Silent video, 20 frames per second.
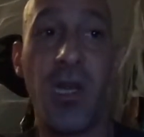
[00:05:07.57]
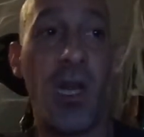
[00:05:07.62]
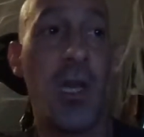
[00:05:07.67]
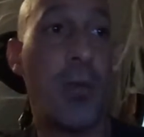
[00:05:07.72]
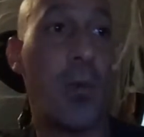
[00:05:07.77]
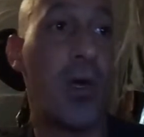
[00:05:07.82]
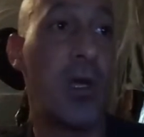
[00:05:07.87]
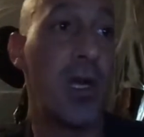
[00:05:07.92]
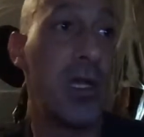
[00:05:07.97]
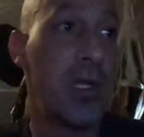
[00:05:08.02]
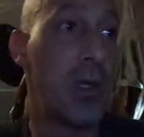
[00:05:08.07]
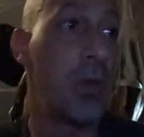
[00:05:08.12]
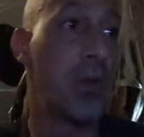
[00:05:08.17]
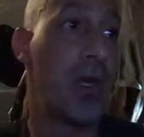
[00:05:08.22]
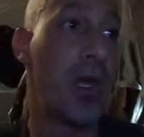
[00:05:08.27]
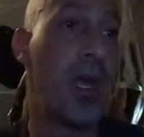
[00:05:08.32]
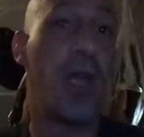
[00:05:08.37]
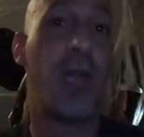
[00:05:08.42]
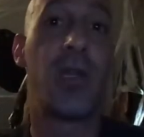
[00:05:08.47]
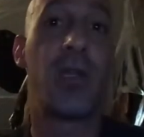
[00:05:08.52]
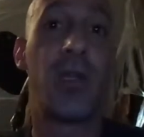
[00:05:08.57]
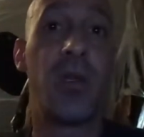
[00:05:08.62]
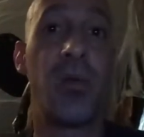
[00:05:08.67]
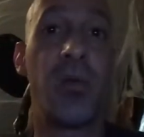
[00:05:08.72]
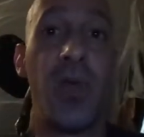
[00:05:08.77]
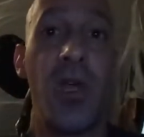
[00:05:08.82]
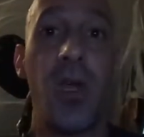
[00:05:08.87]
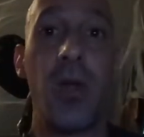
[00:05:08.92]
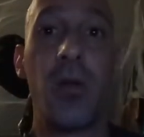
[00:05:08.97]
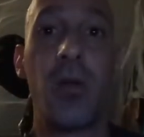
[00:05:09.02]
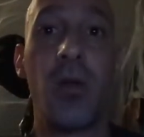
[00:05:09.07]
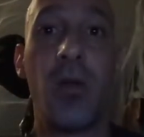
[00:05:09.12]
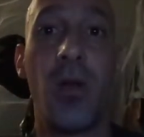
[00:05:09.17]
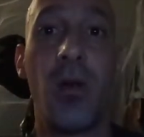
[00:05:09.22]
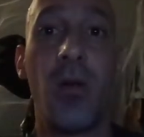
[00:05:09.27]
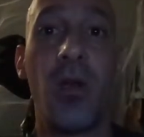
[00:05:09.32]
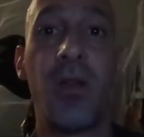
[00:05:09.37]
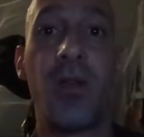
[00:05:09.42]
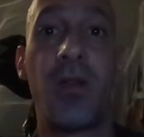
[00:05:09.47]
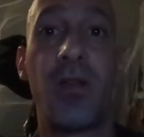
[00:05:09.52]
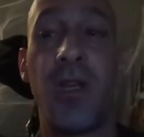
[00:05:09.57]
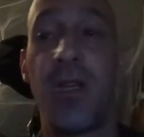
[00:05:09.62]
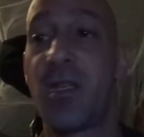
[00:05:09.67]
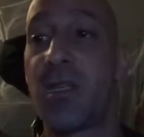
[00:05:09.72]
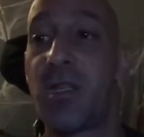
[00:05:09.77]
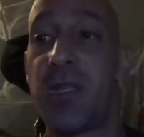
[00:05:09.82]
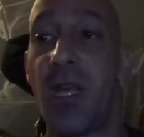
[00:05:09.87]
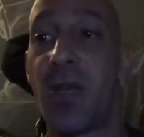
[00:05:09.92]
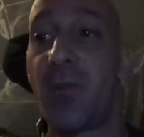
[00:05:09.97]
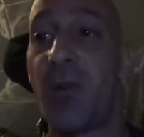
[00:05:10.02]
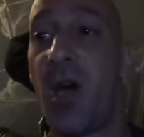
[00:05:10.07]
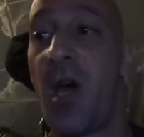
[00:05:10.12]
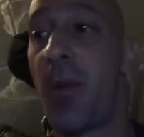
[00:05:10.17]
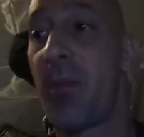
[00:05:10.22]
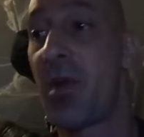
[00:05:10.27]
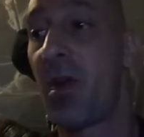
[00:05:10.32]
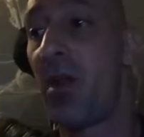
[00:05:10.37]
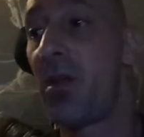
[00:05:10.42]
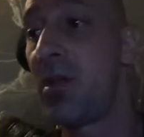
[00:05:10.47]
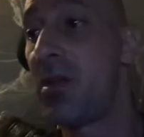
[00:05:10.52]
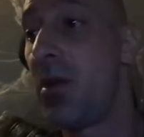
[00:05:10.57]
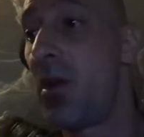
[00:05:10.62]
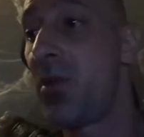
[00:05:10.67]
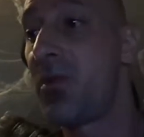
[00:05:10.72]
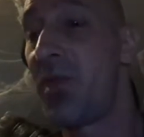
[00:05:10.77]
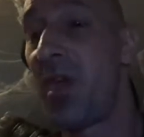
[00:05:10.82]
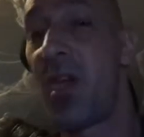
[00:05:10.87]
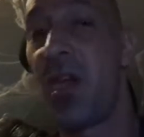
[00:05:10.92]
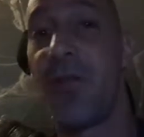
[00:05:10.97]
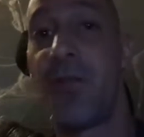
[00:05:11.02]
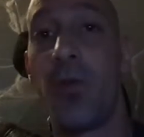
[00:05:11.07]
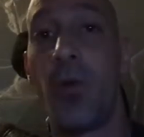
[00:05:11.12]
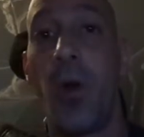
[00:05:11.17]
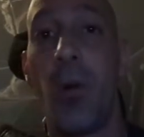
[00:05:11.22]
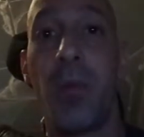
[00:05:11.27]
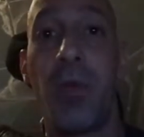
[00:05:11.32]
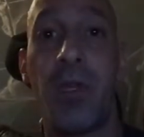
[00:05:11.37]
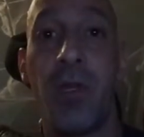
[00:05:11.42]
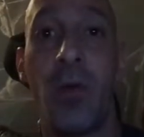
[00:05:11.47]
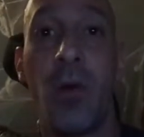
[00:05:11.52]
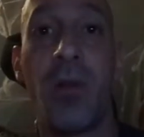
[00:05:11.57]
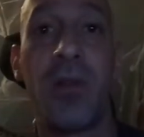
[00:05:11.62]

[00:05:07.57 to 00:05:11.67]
Anyone can do that. I can do that, you know. I can dance like Muhammad Ali all day if you want me to.